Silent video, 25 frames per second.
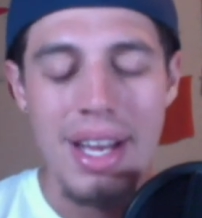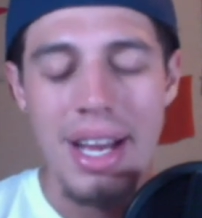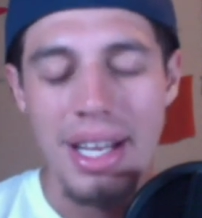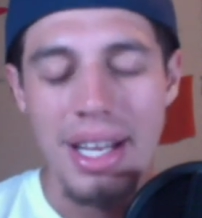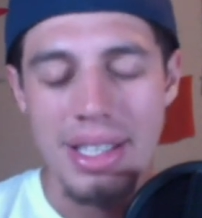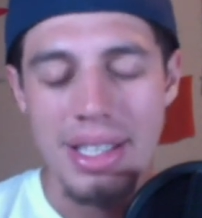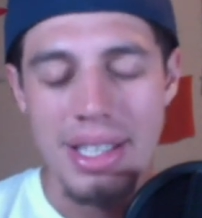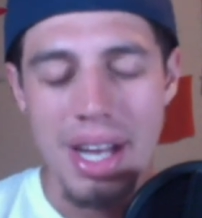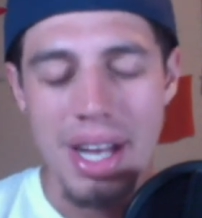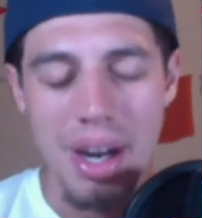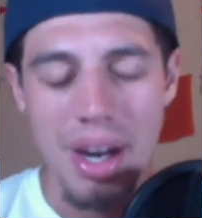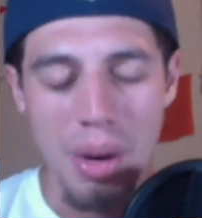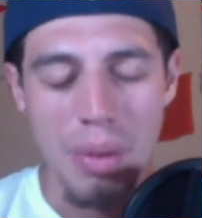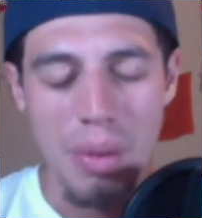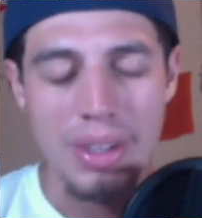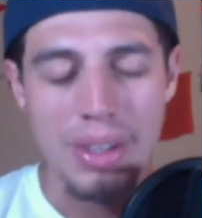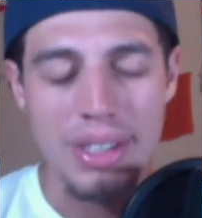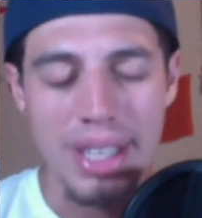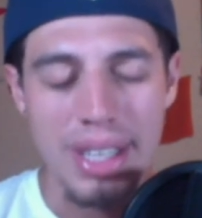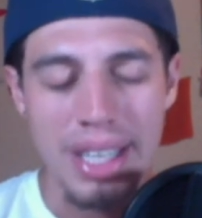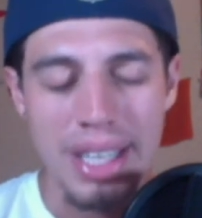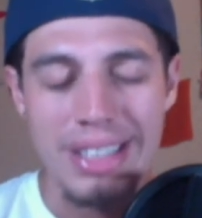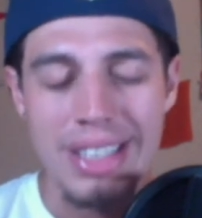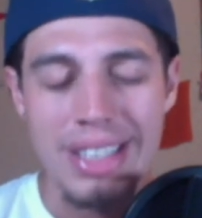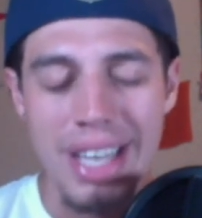And shout out once
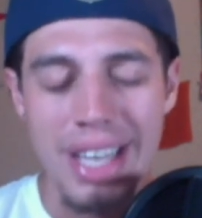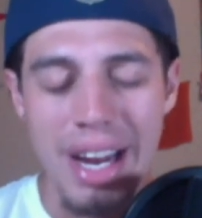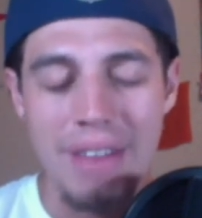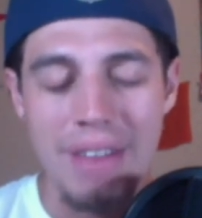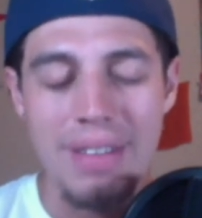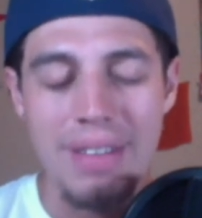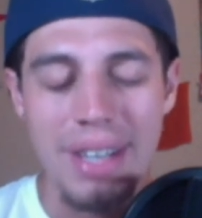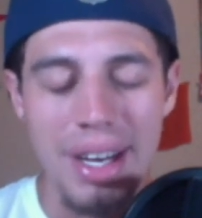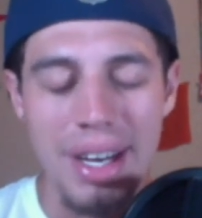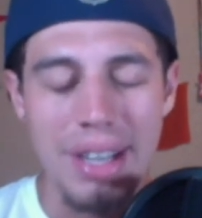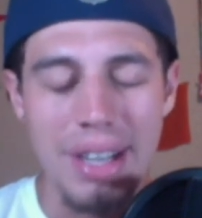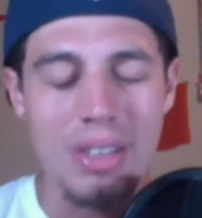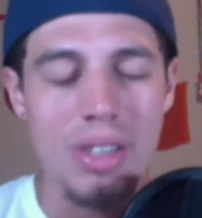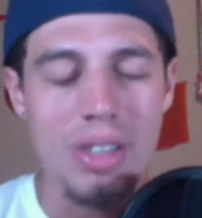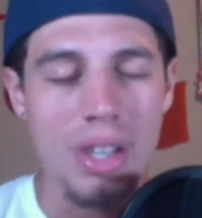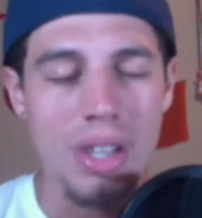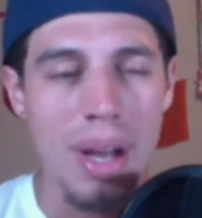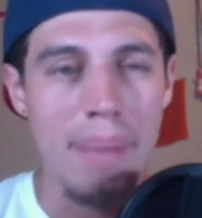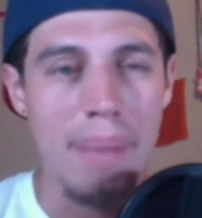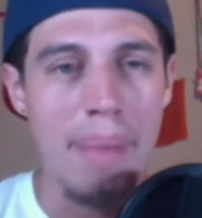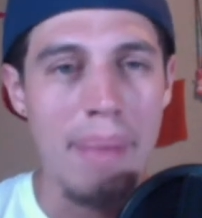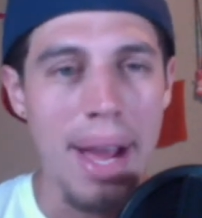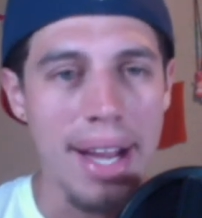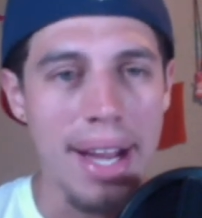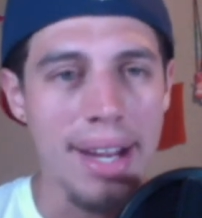again to the everydayers who
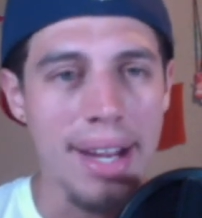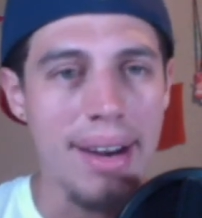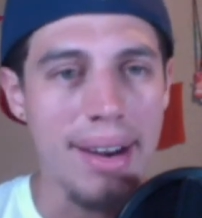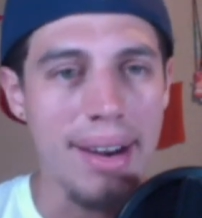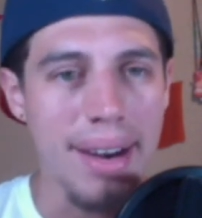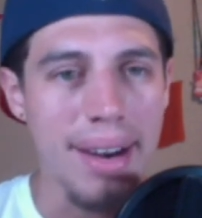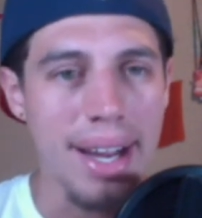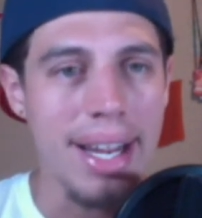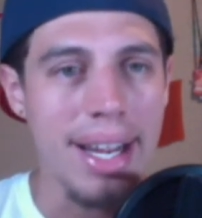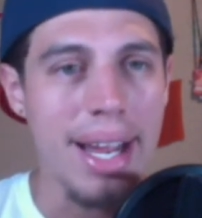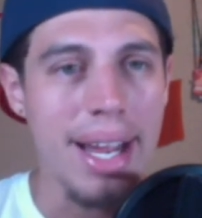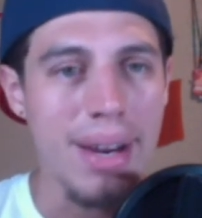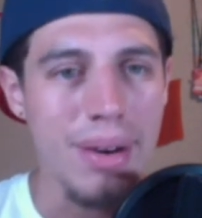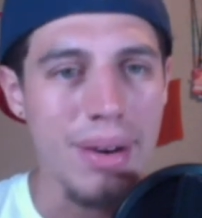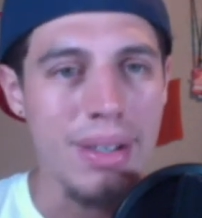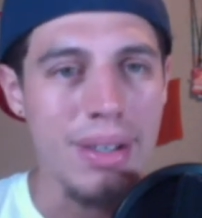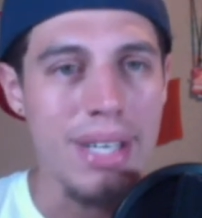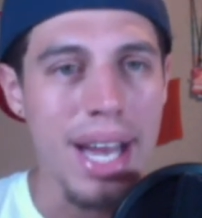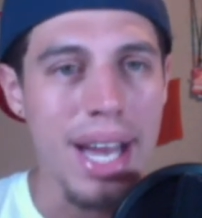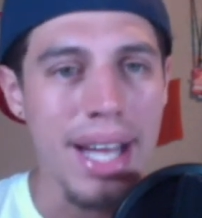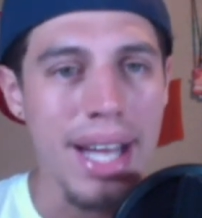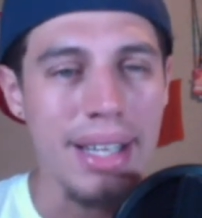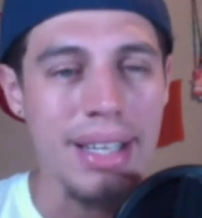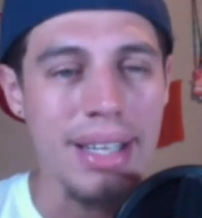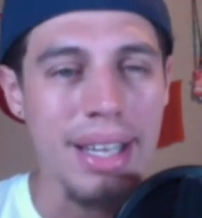come back here and get your
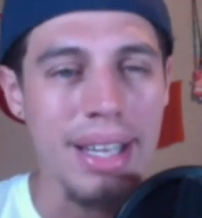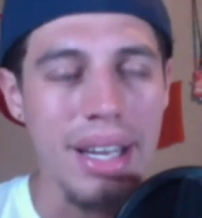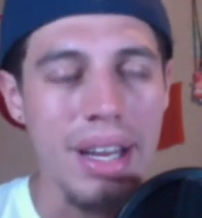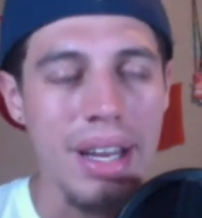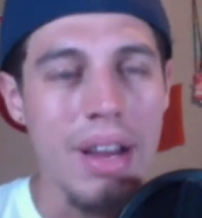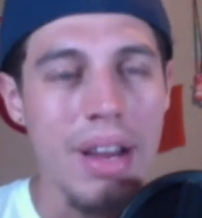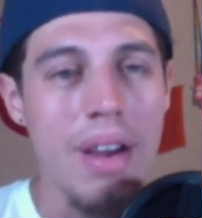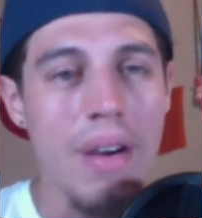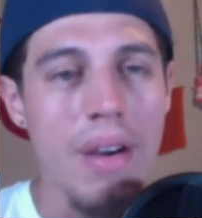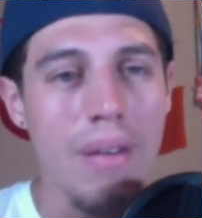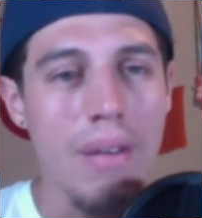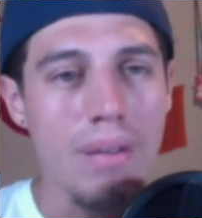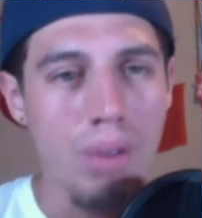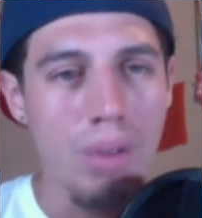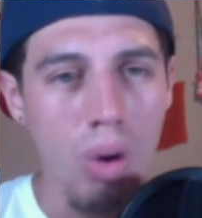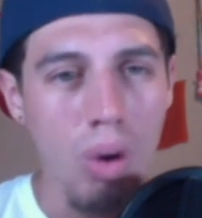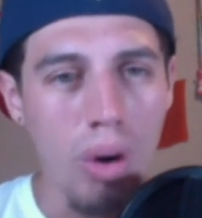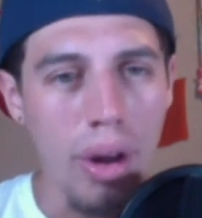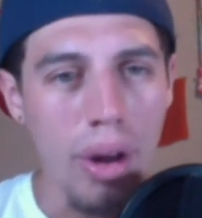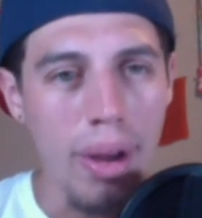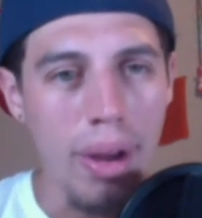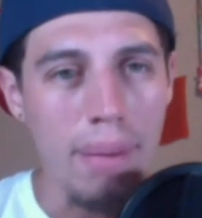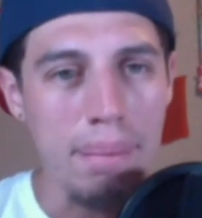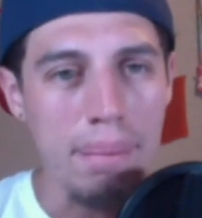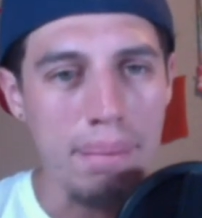daily
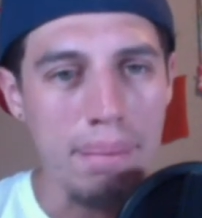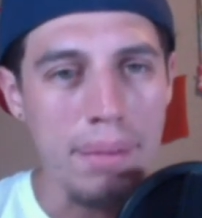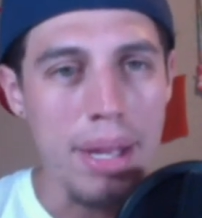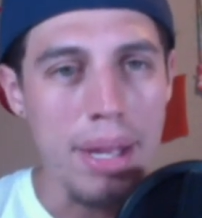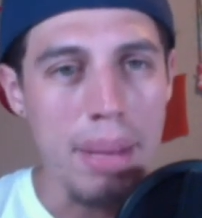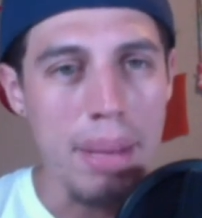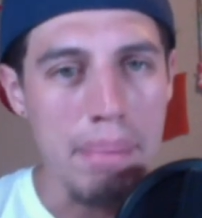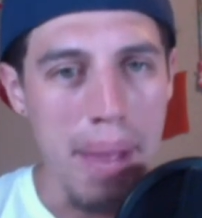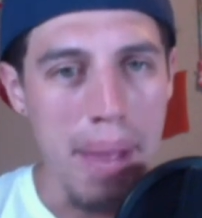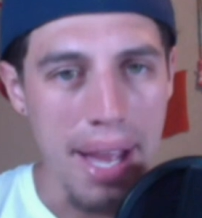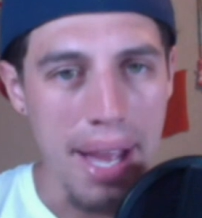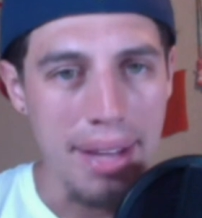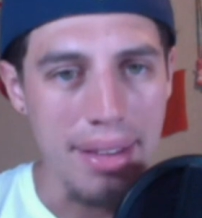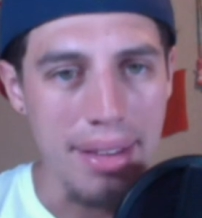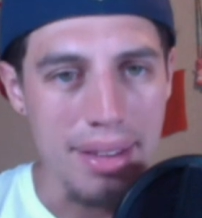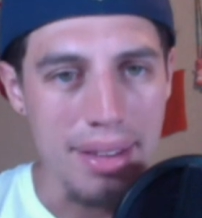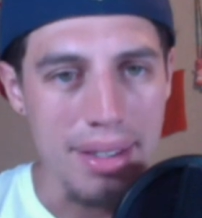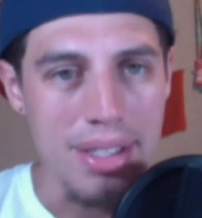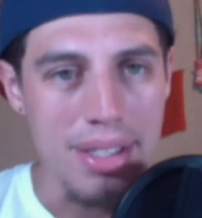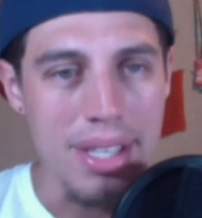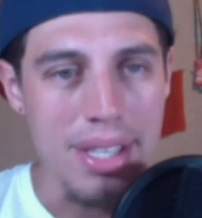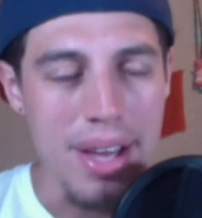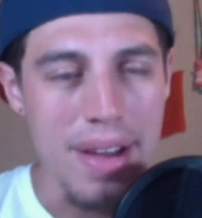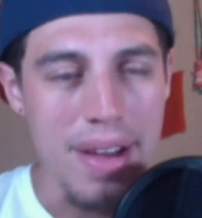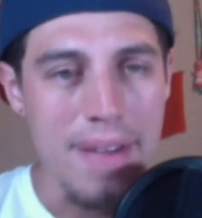Florida
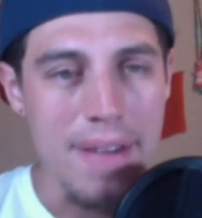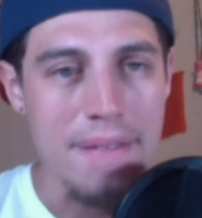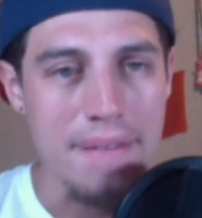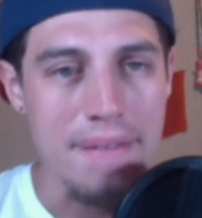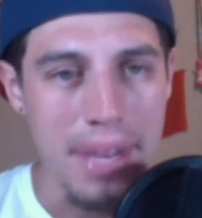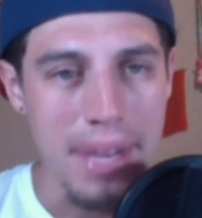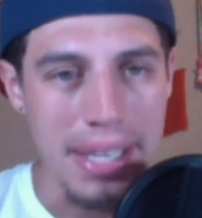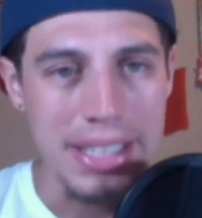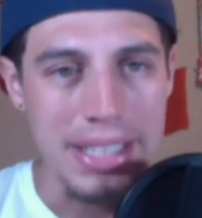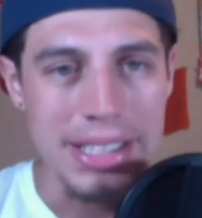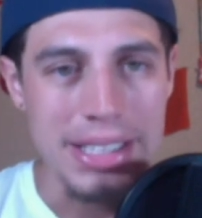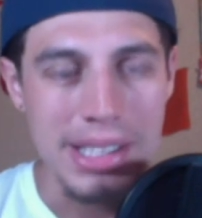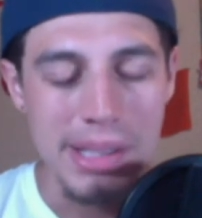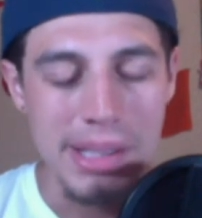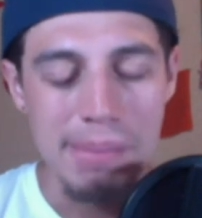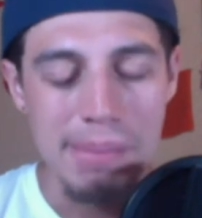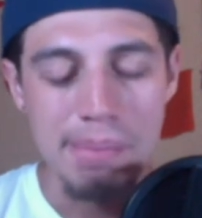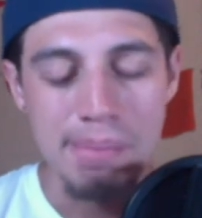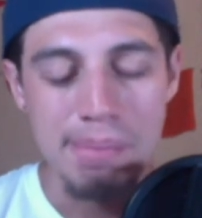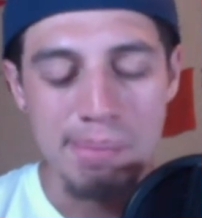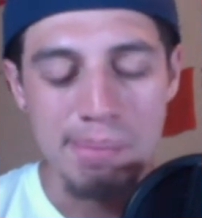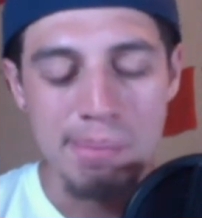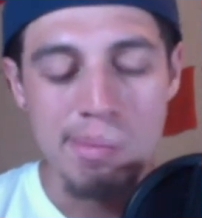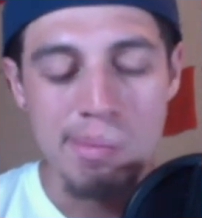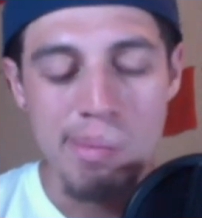Panthers fix.
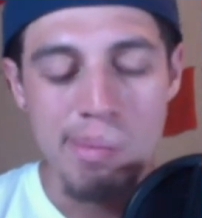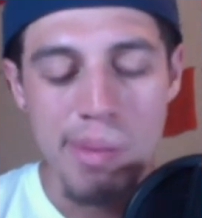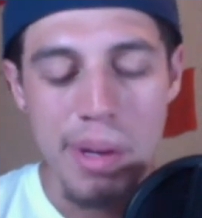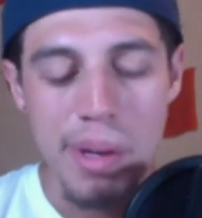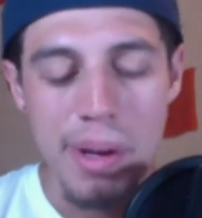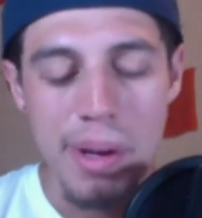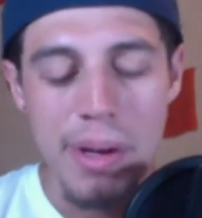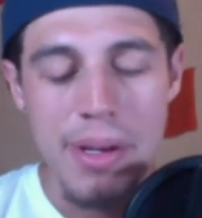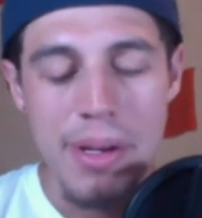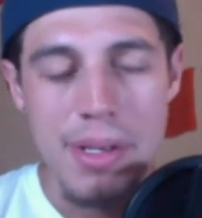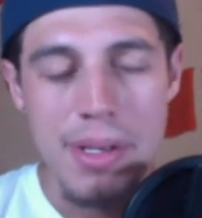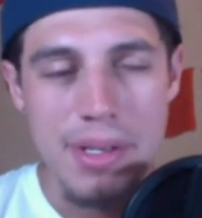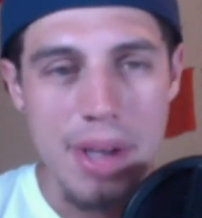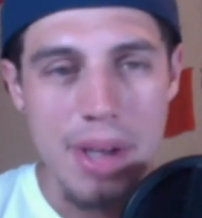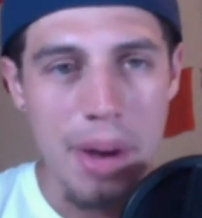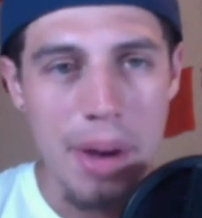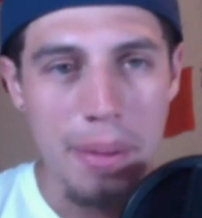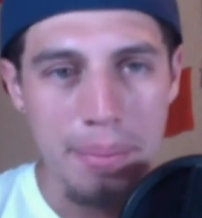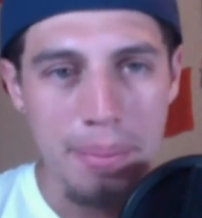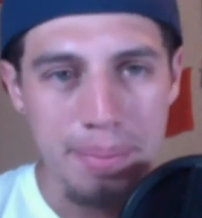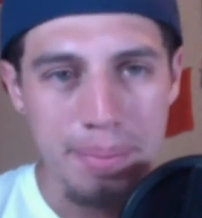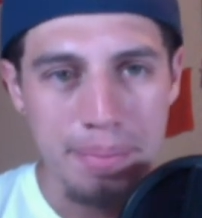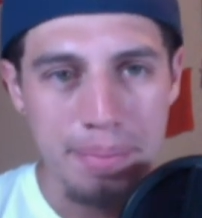So,